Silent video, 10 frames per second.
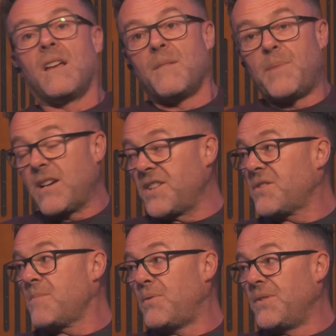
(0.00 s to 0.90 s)
Because
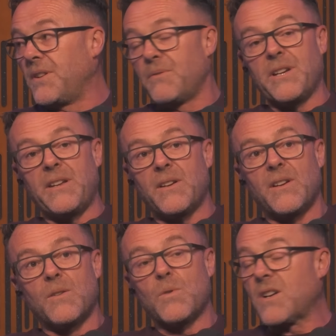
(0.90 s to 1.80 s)
you're a pundit, right?
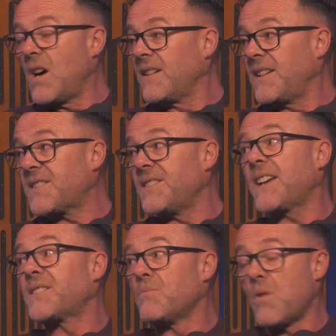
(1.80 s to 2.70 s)
We're calling this
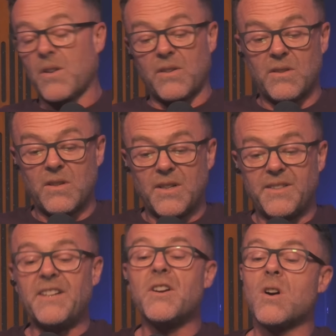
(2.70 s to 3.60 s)
next award
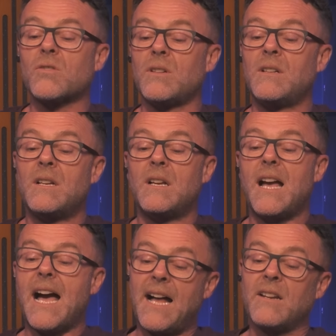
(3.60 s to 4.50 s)
the inaugural
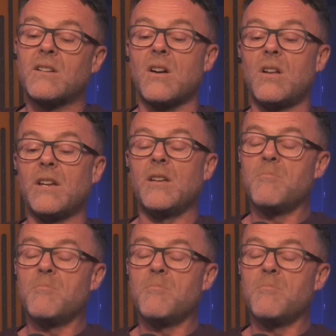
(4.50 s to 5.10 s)
Alan Colley